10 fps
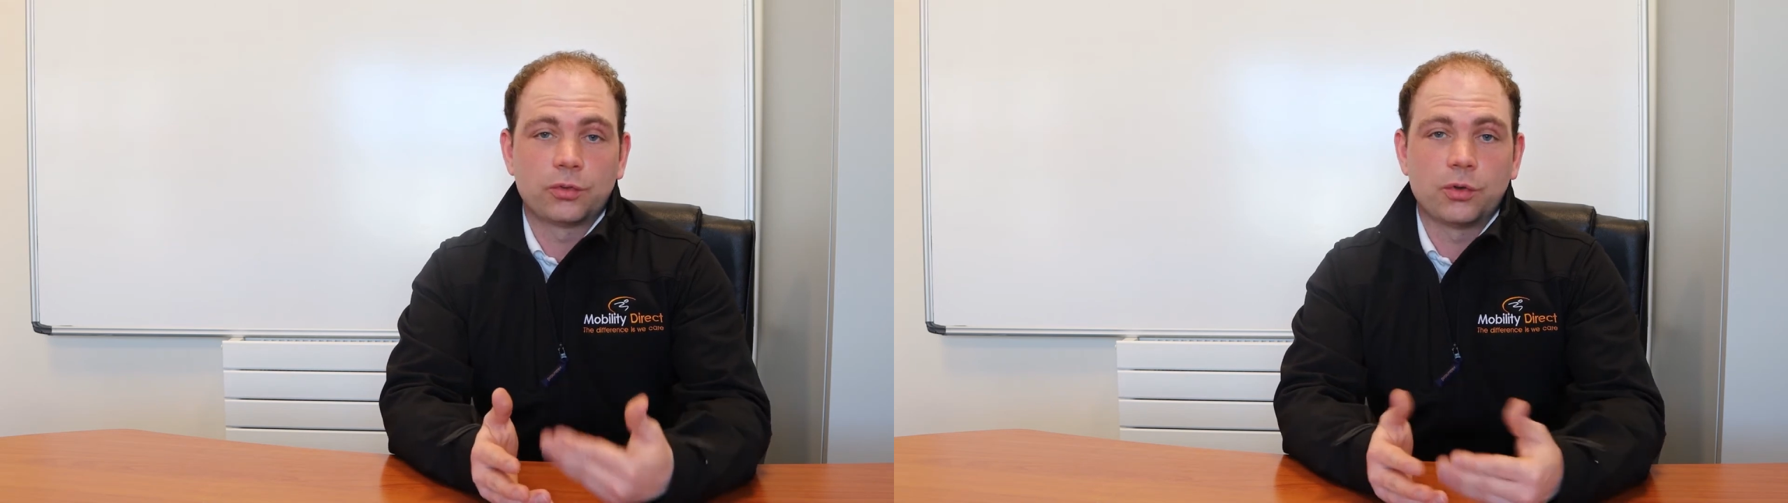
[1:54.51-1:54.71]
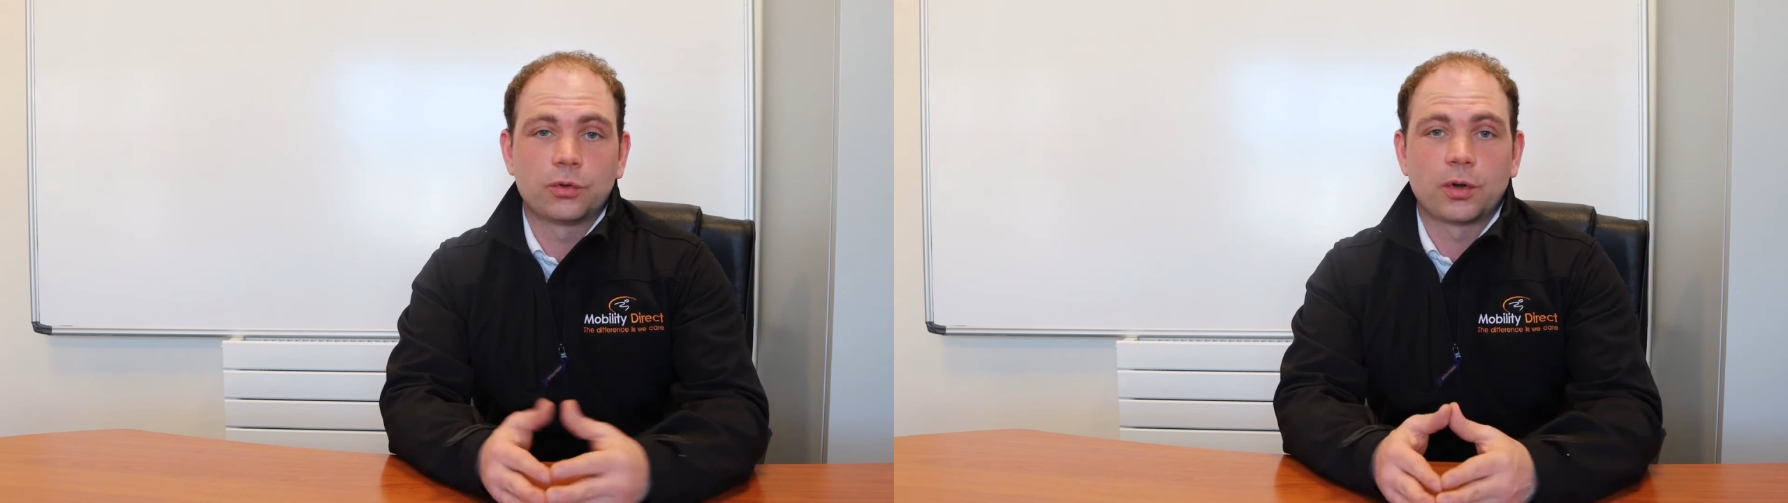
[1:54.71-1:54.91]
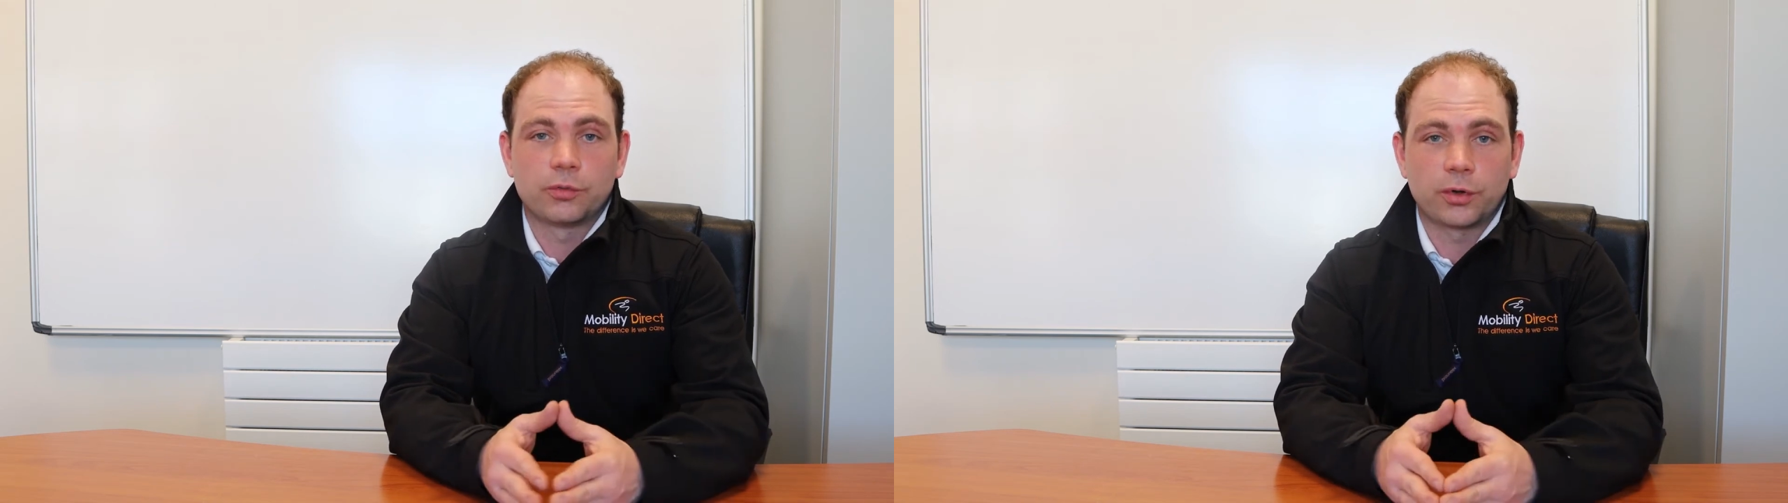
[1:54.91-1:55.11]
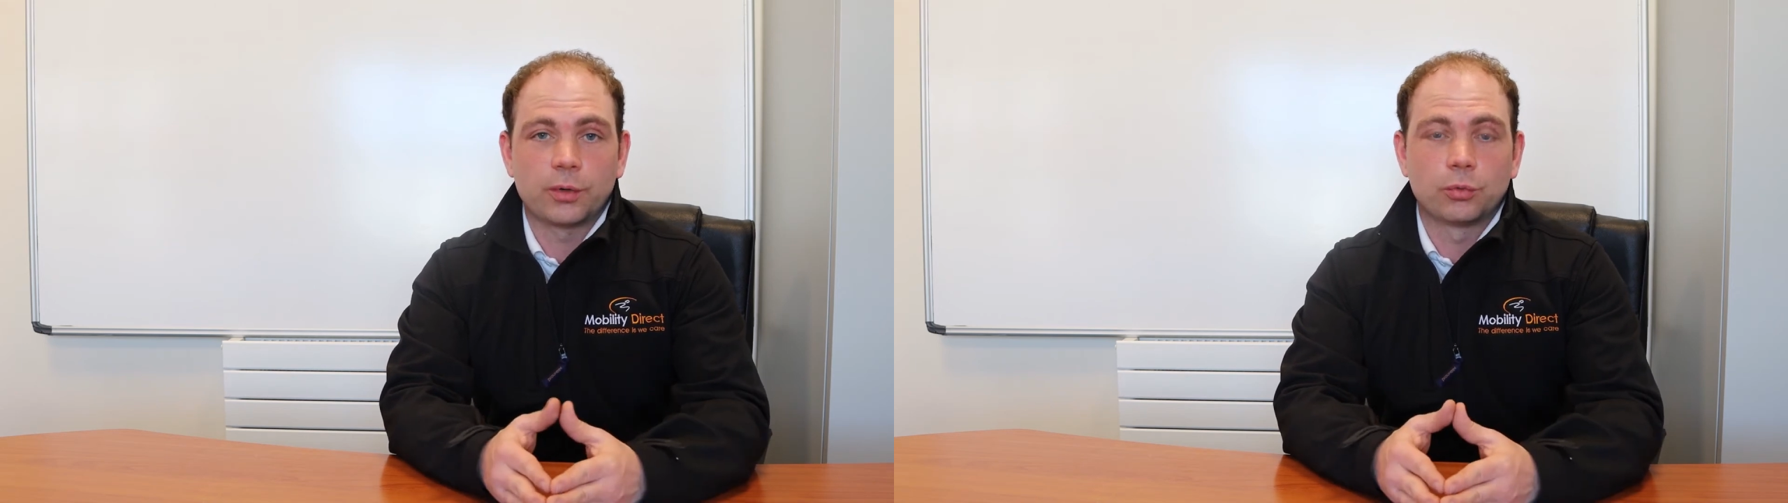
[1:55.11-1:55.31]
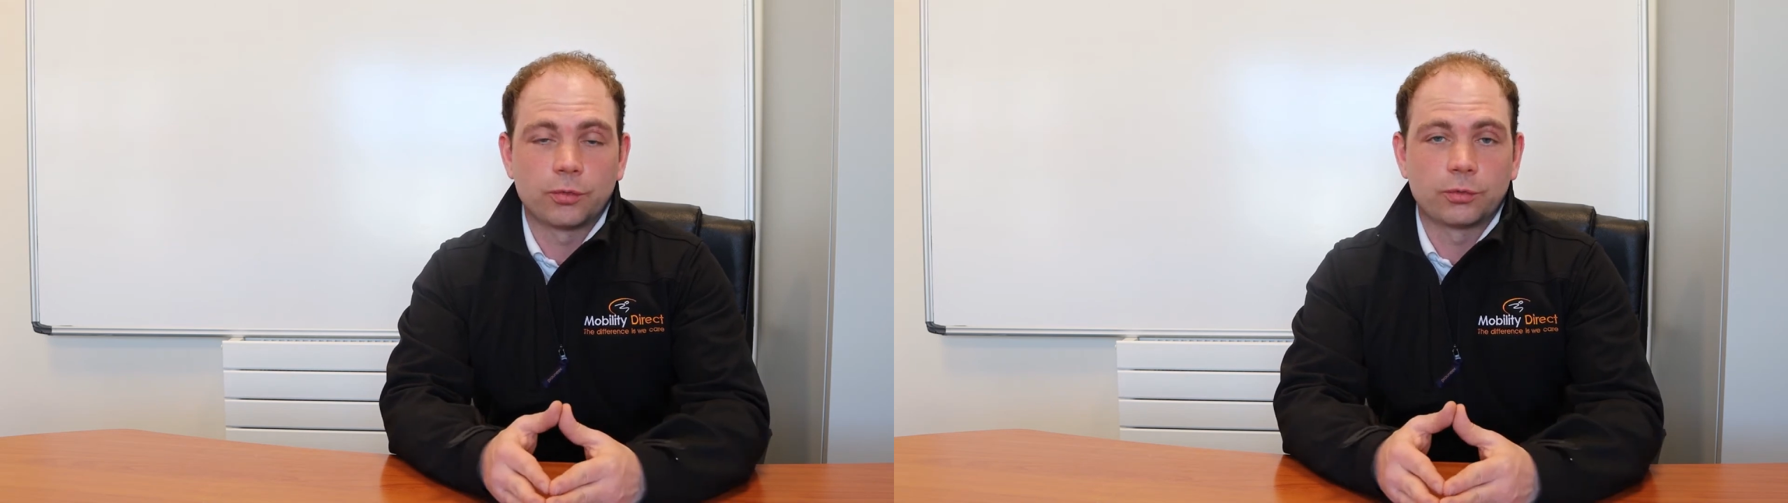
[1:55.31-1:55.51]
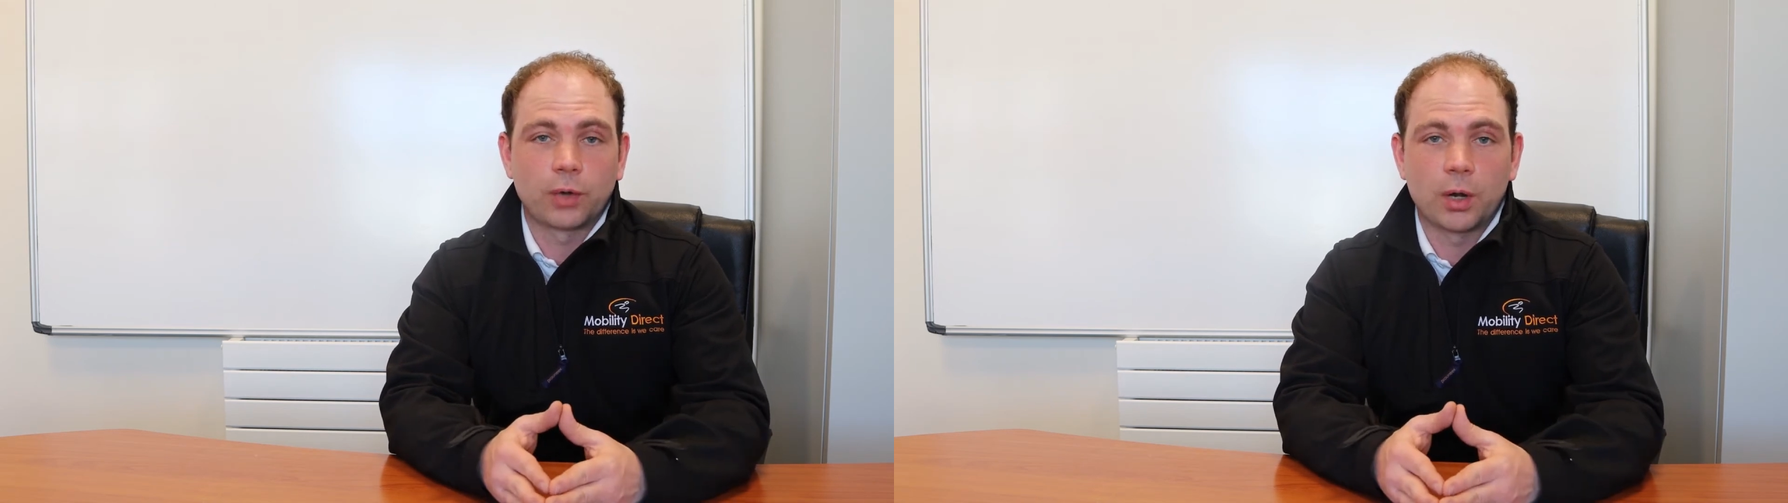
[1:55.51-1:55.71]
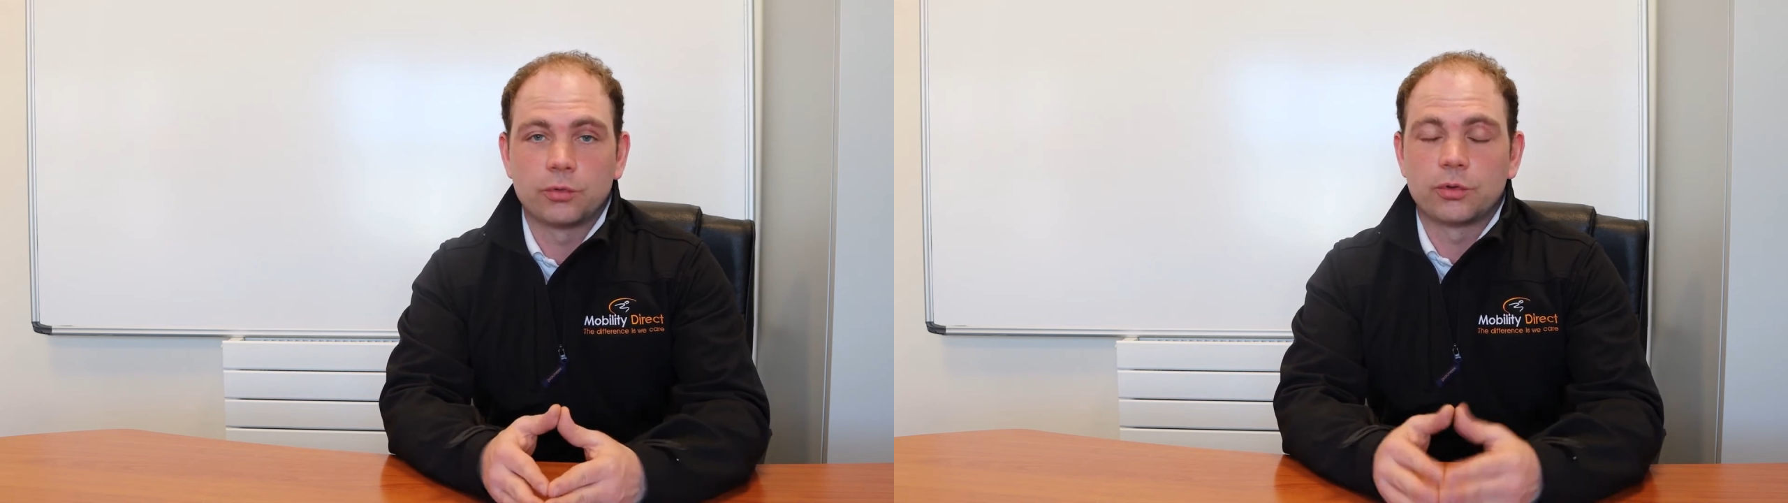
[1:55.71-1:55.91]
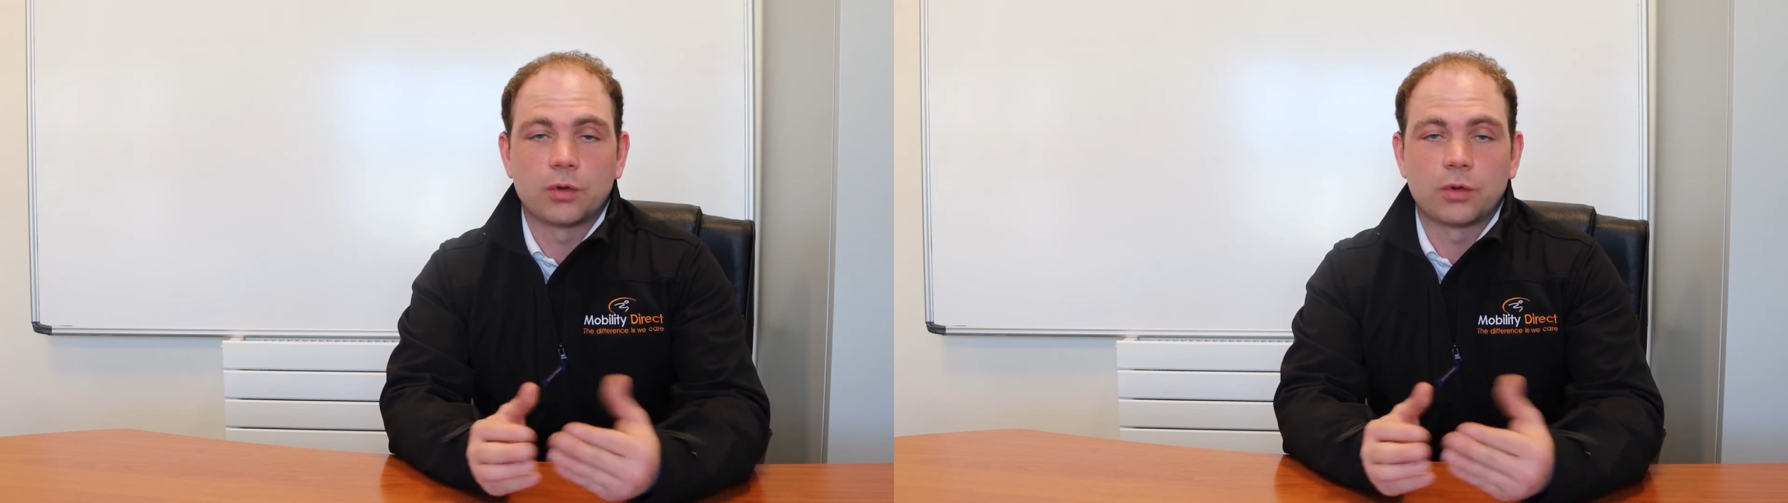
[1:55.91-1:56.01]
scooter on very rough ground,